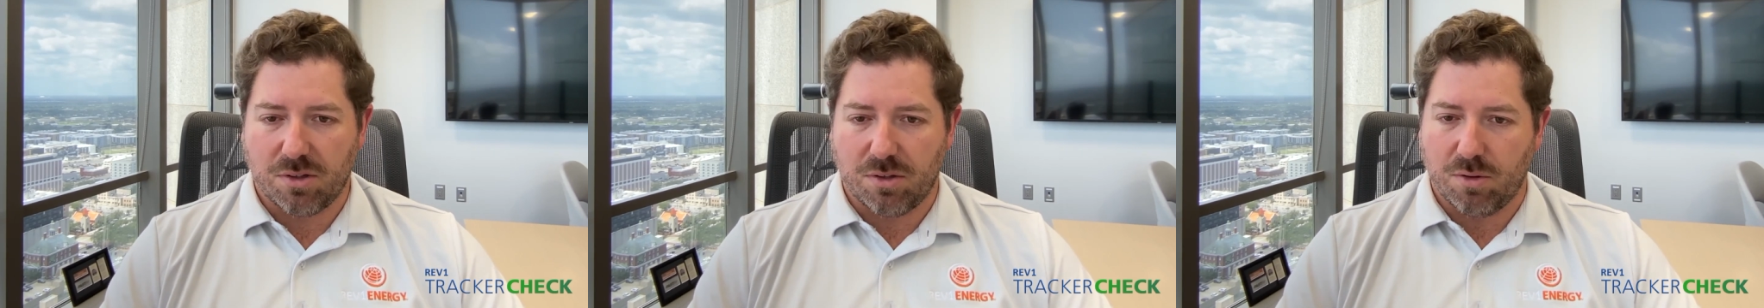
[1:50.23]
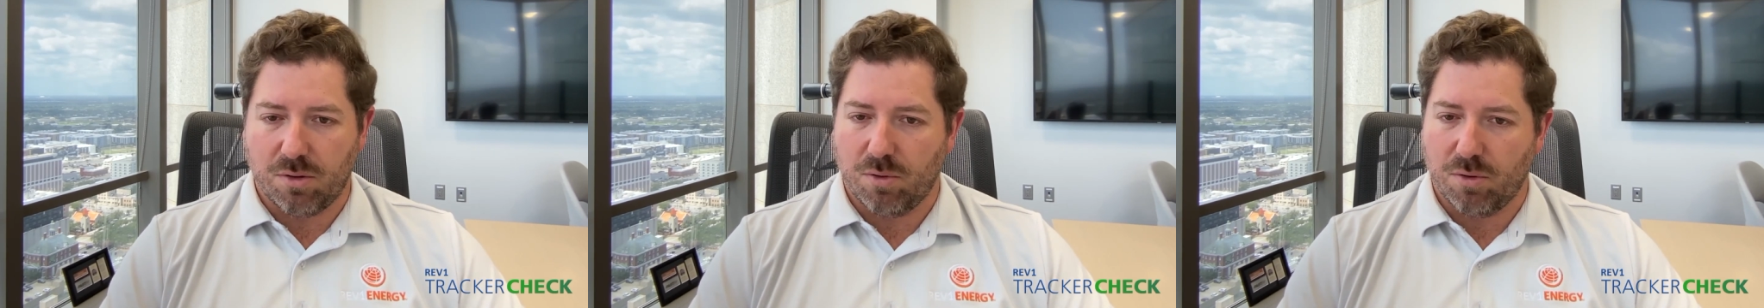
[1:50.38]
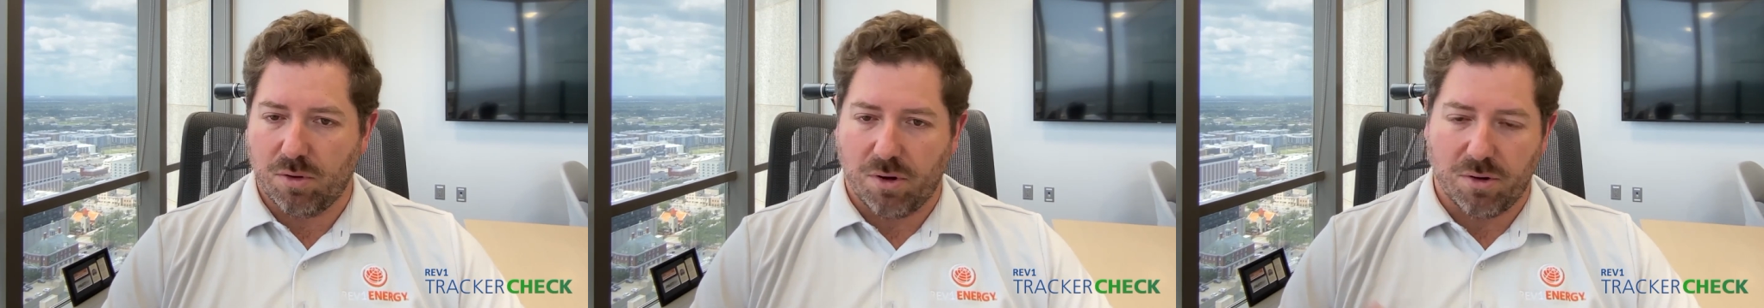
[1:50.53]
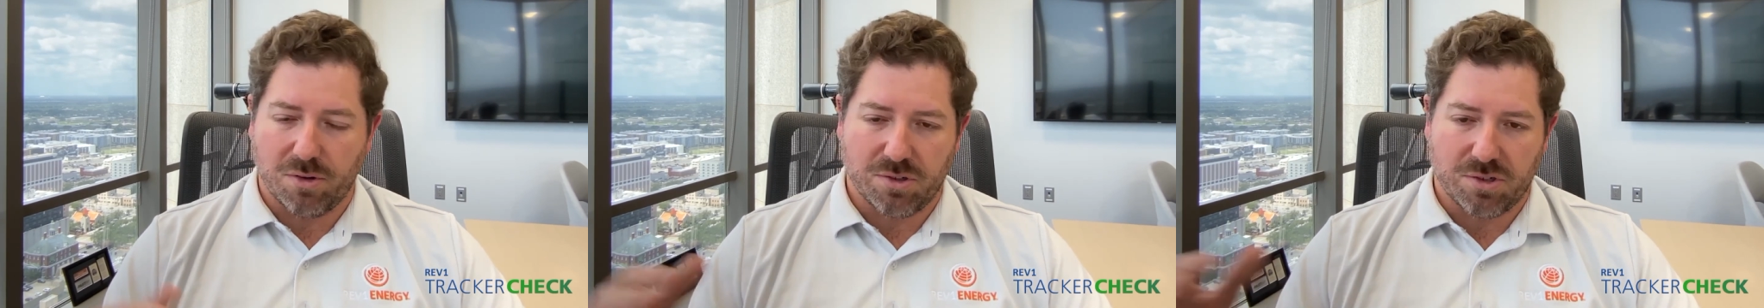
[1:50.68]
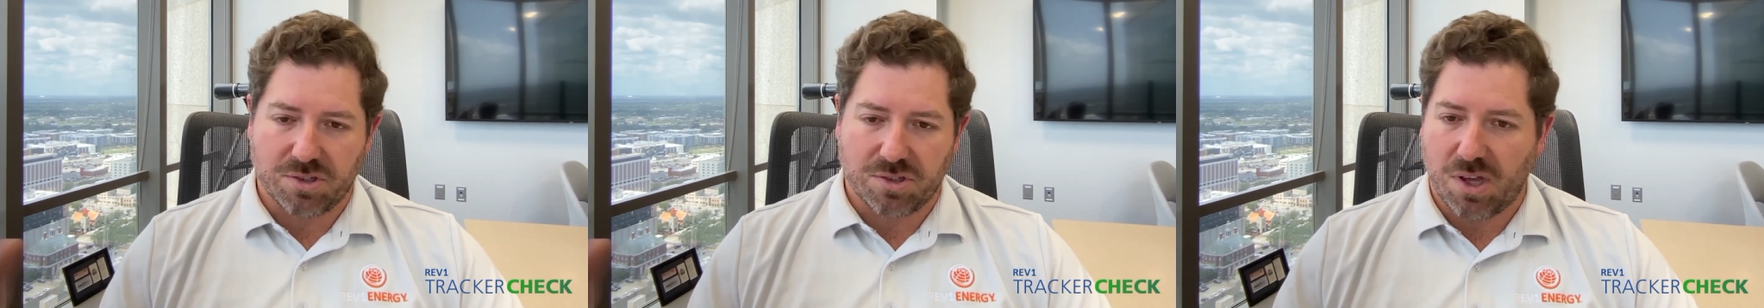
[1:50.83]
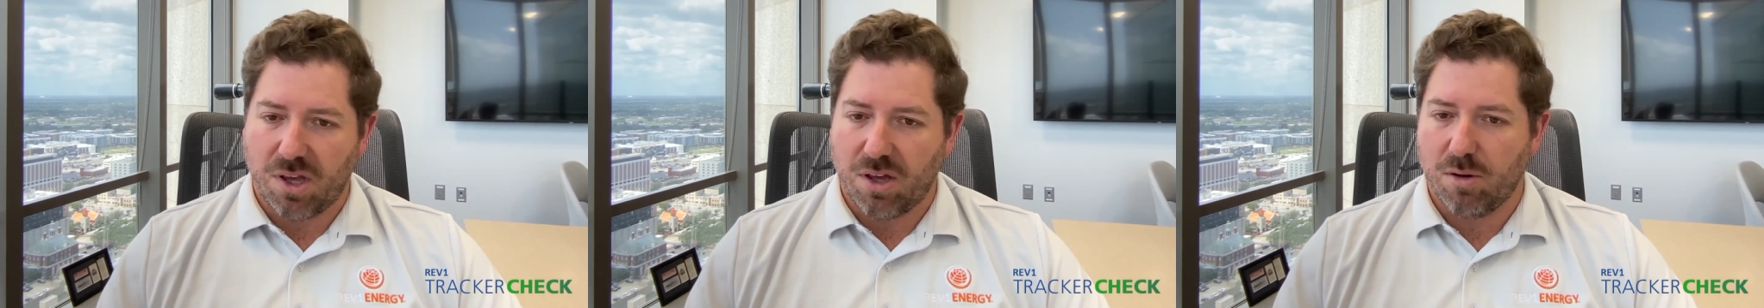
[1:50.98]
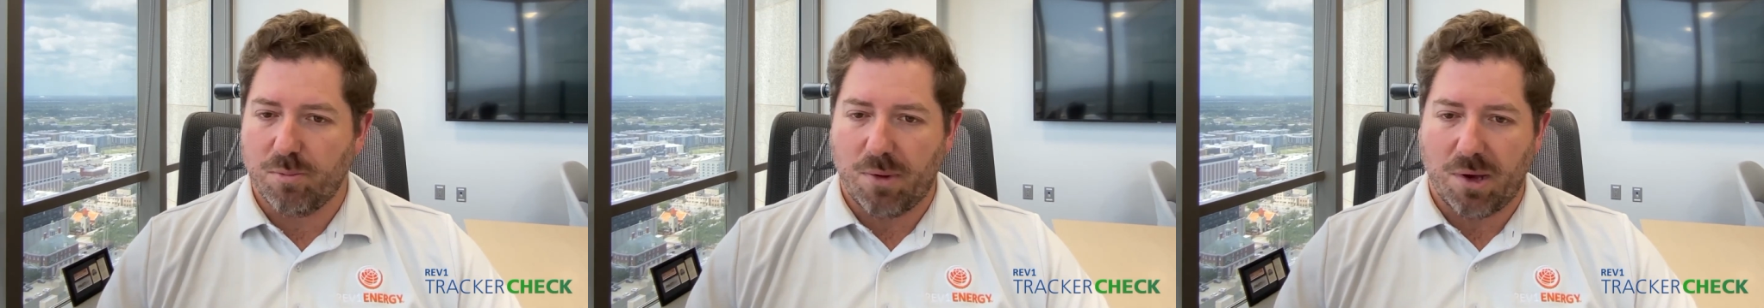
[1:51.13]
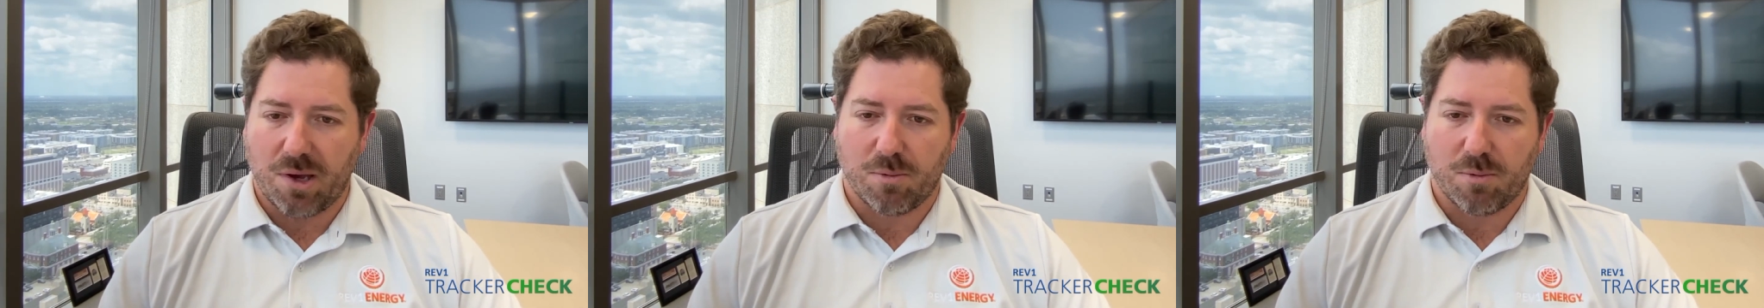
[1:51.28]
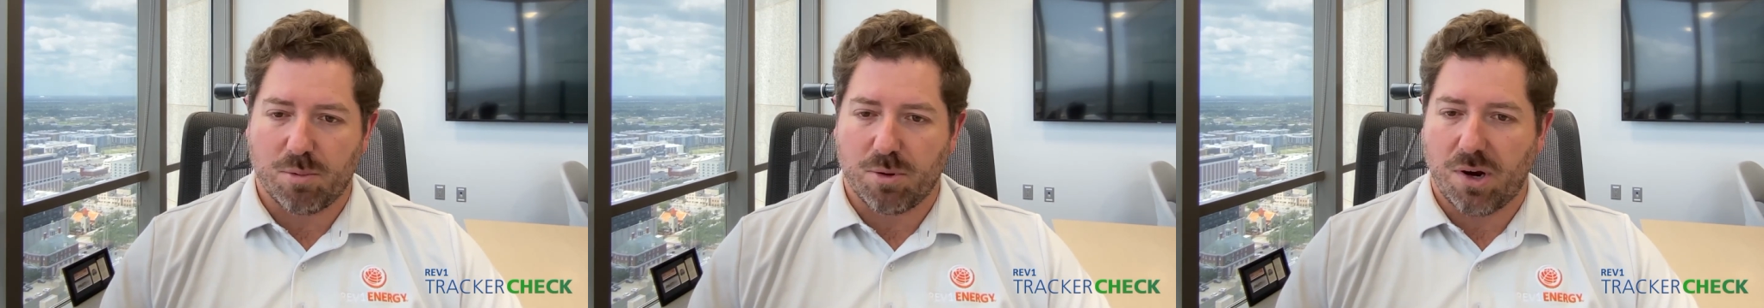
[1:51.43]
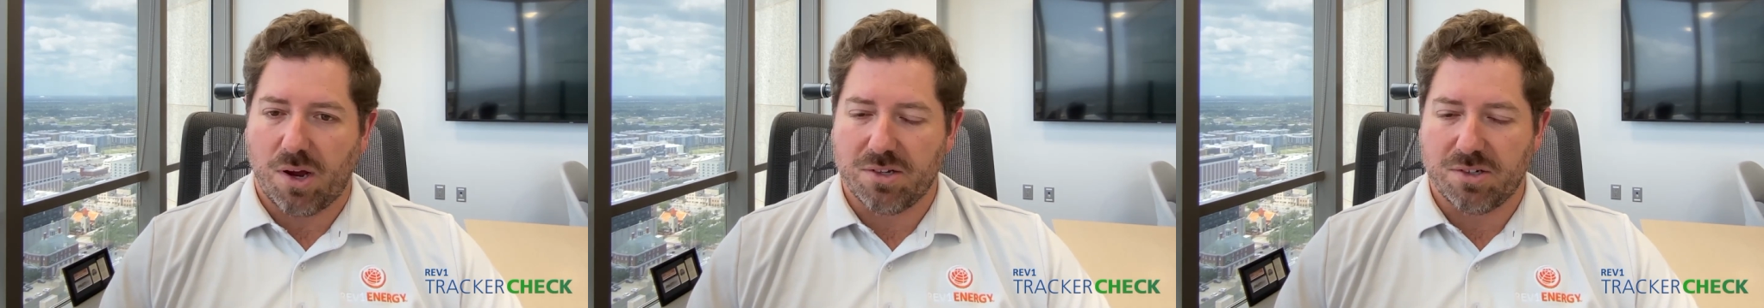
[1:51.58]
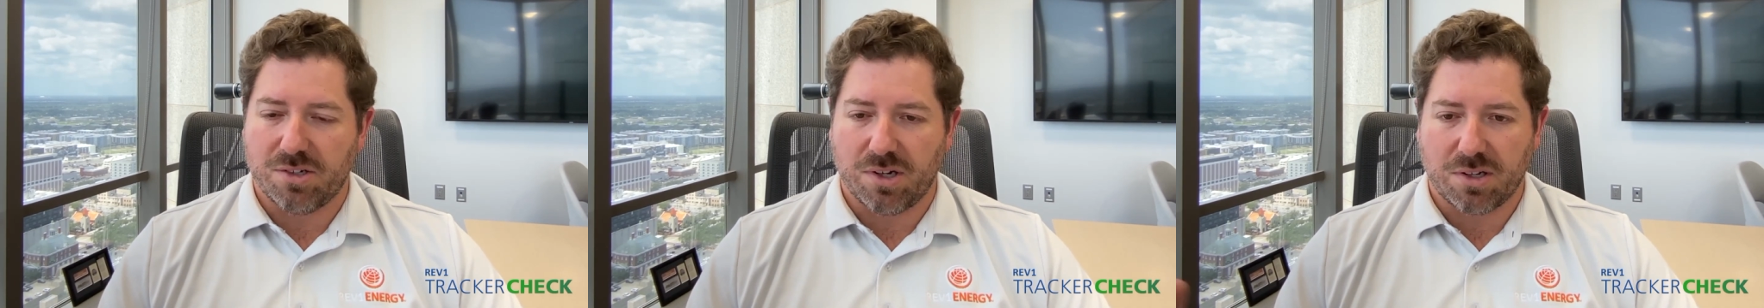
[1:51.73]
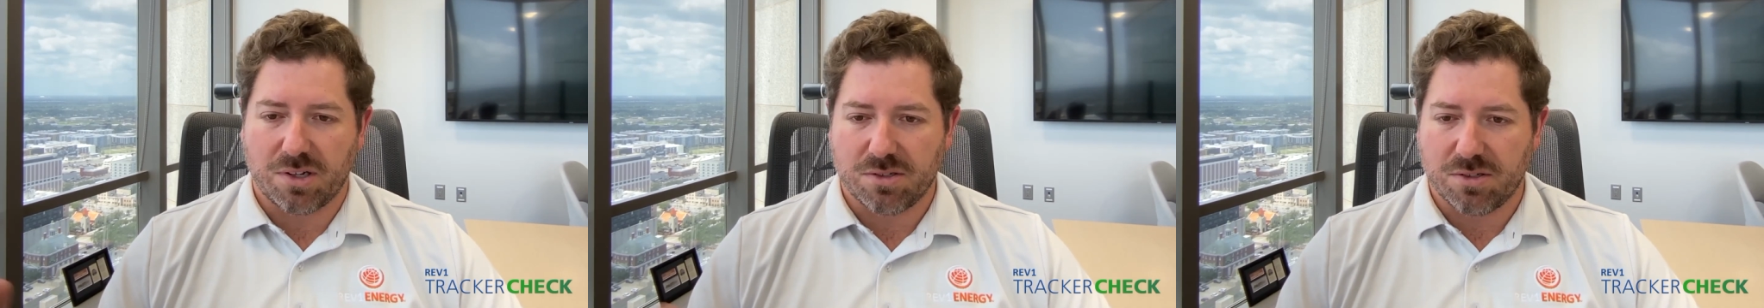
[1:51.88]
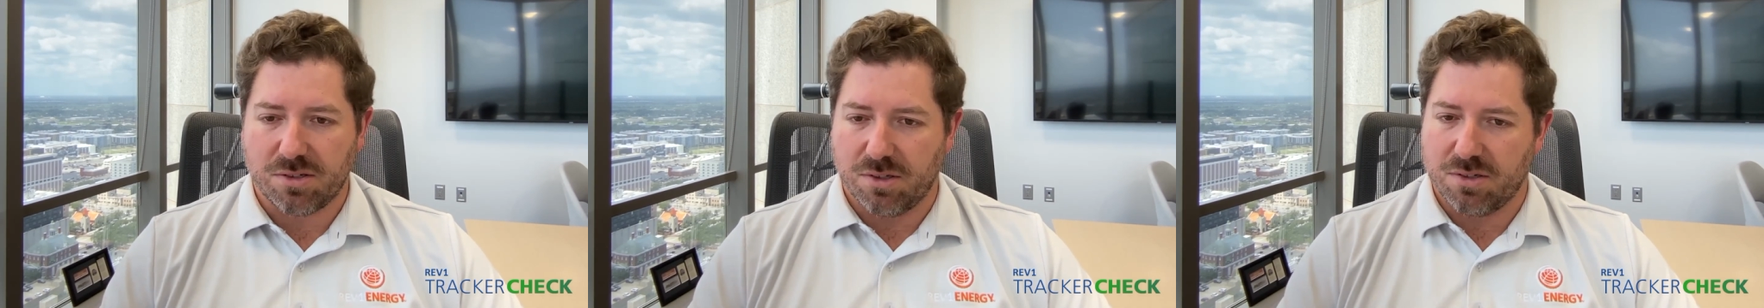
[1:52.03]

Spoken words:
to large scale mega projects.